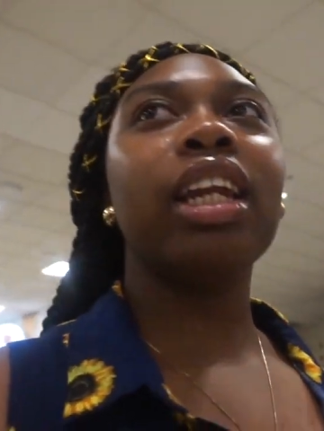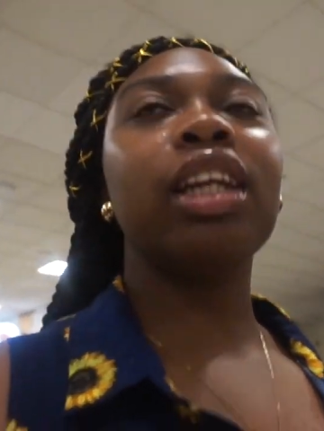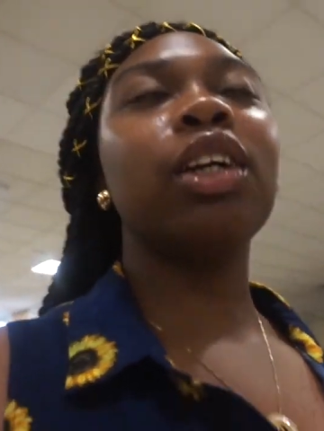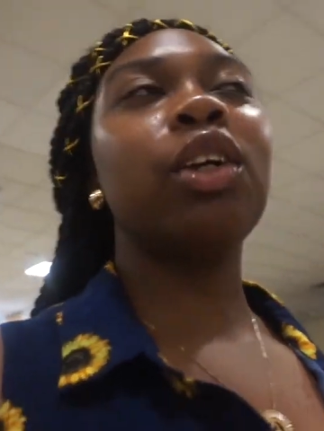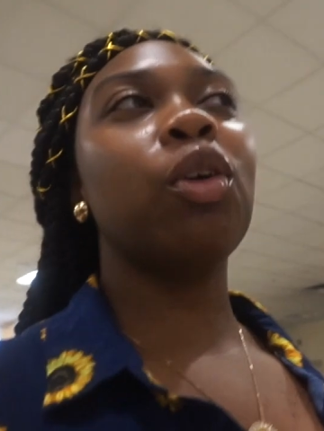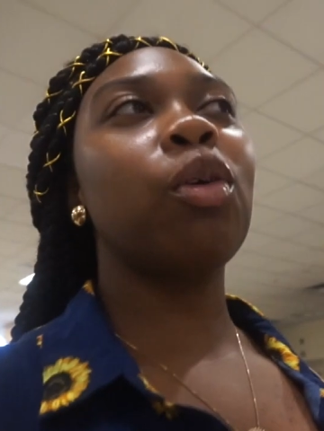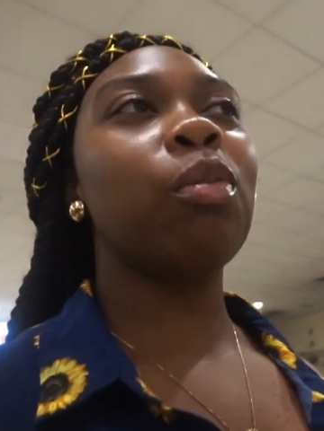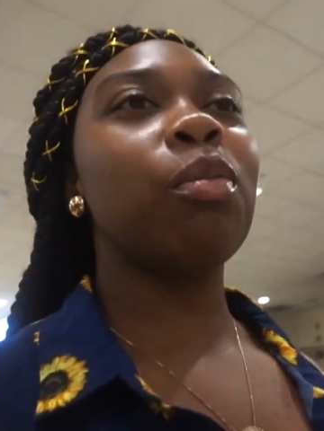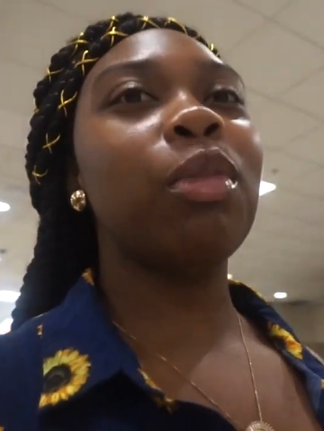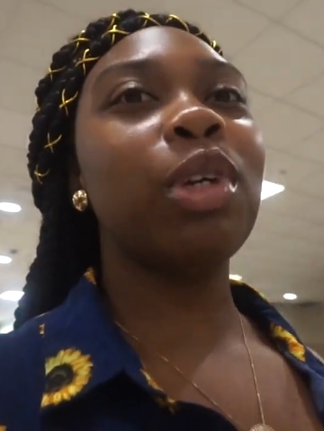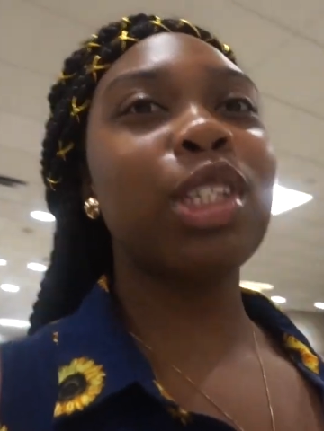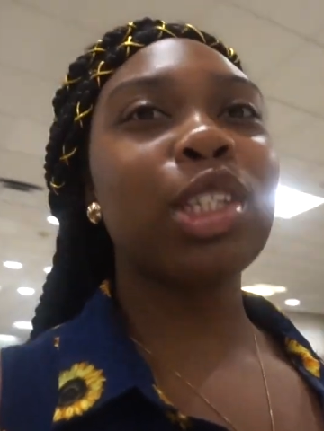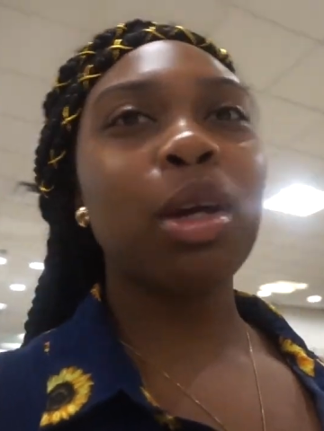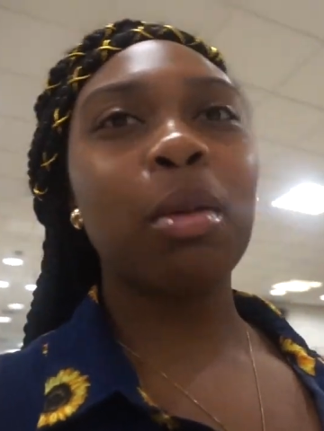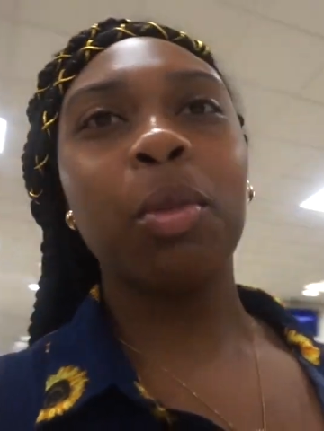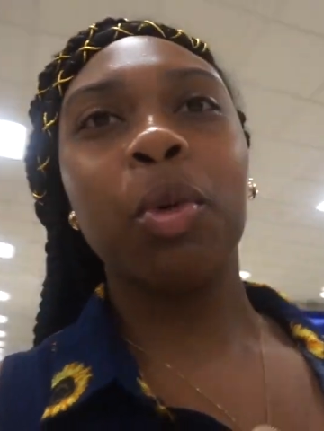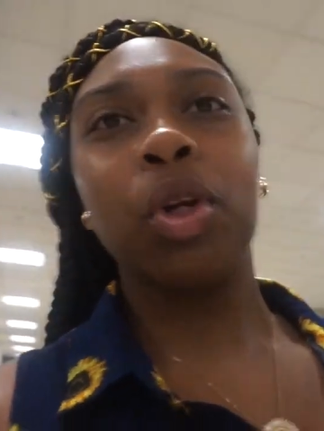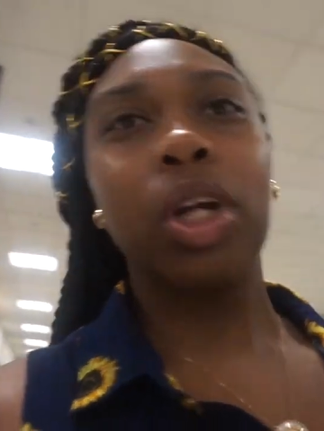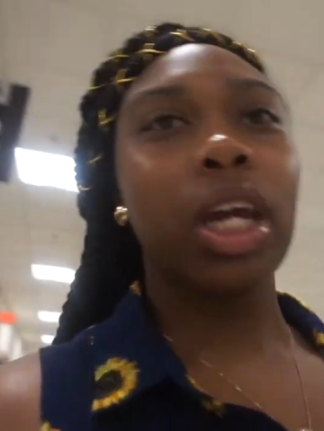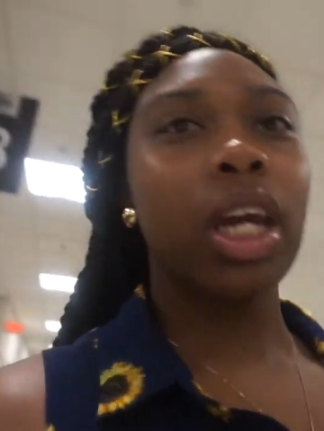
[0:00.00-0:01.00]
a little
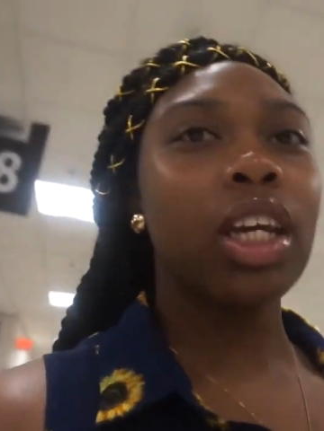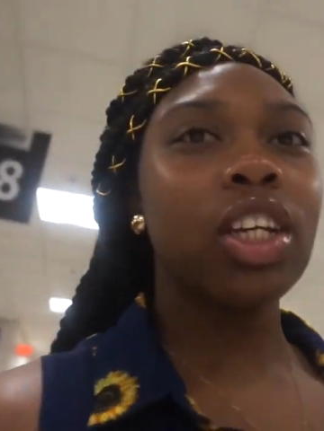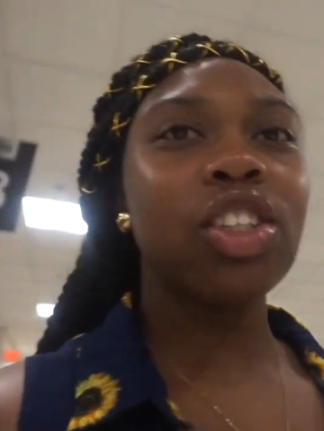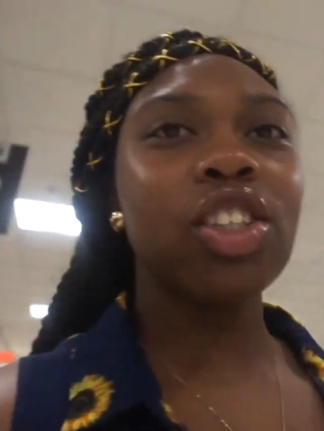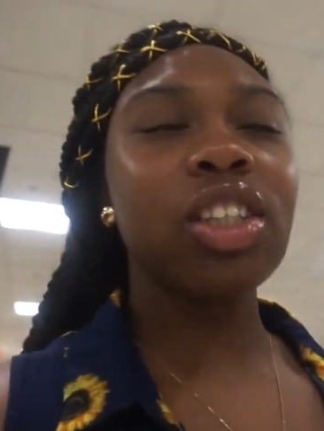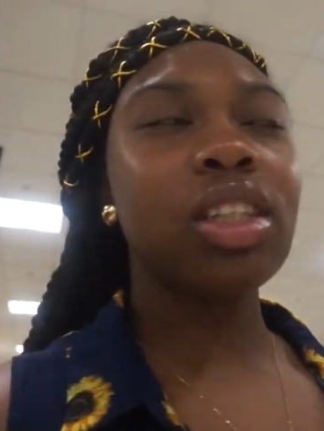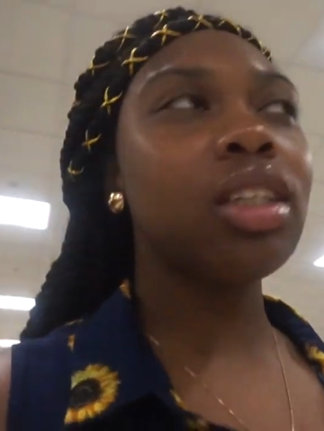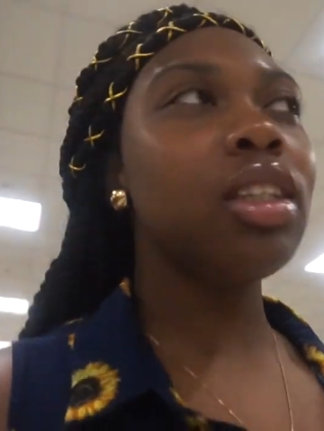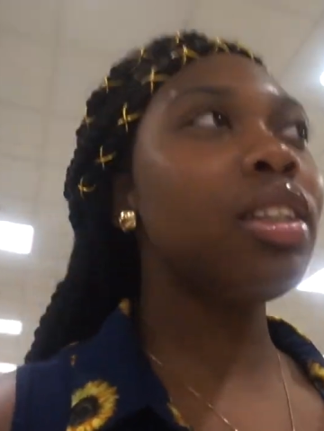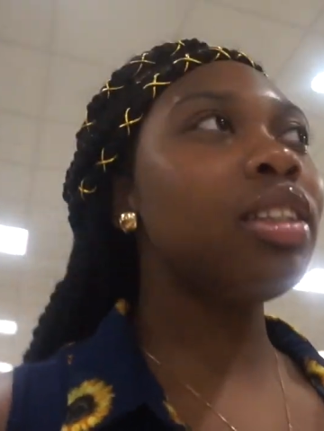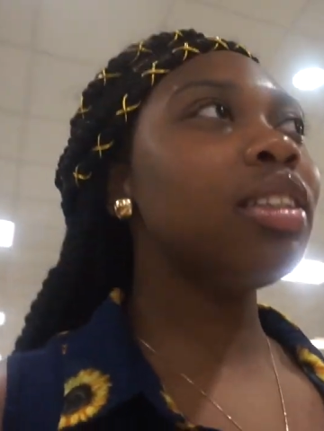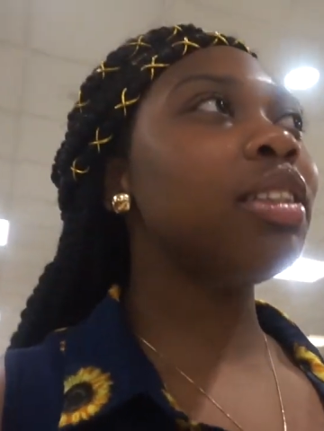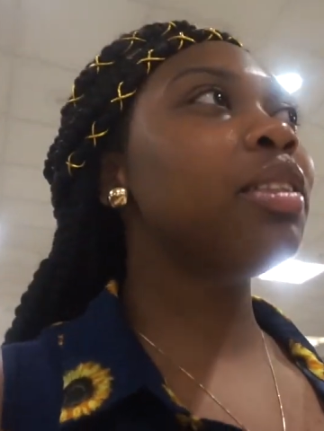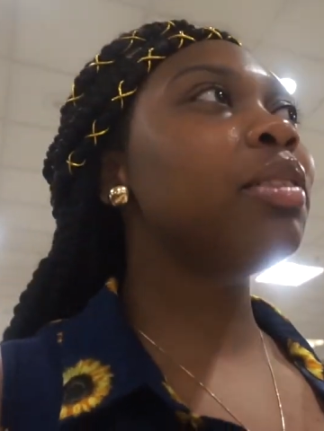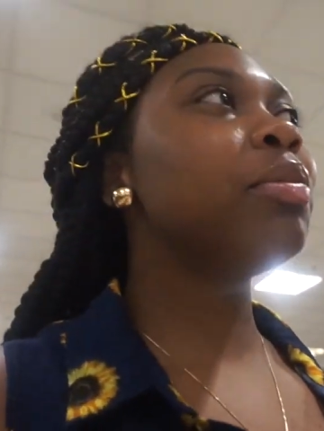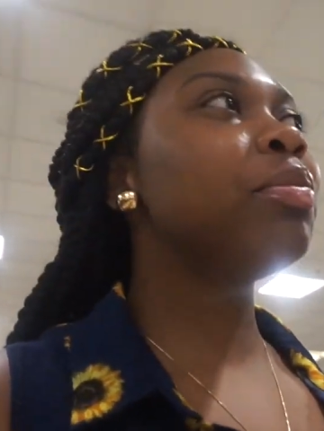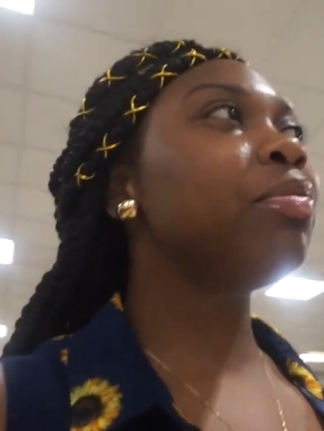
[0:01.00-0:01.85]
miscommunication,